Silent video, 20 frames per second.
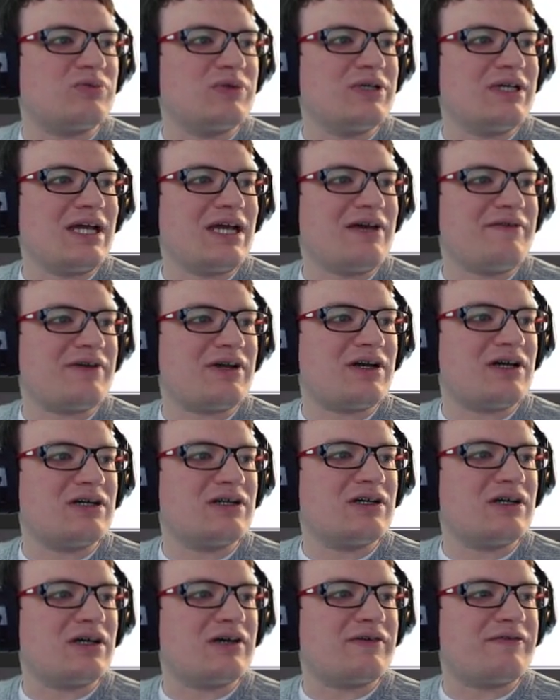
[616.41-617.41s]
We have
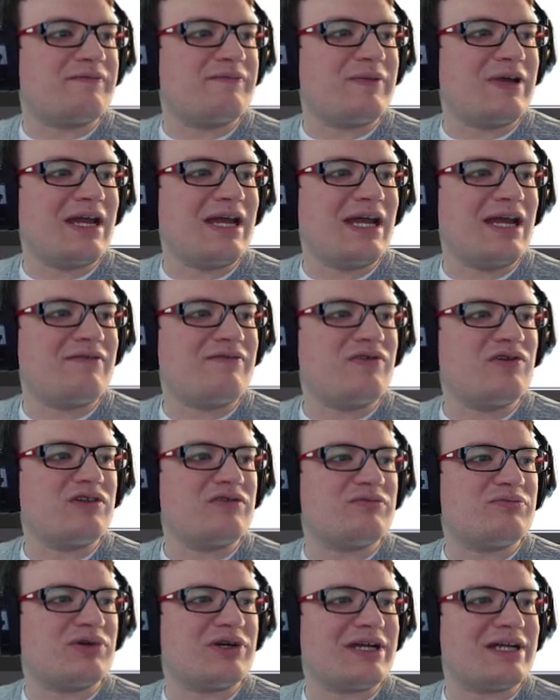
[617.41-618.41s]
a handful
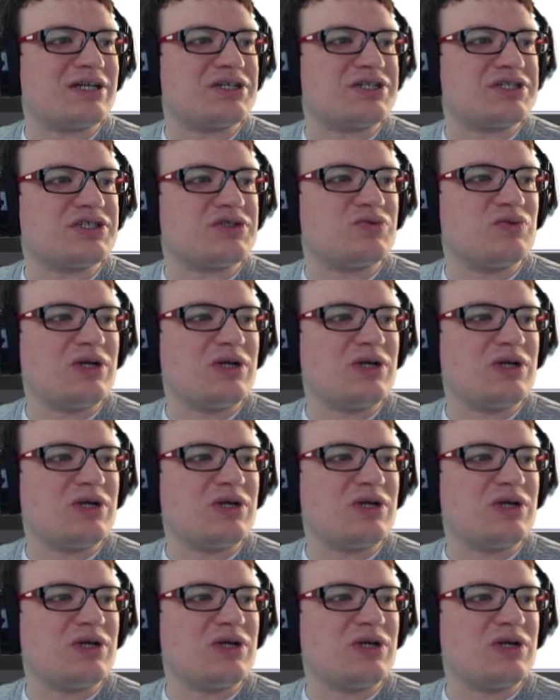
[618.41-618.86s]
of branches.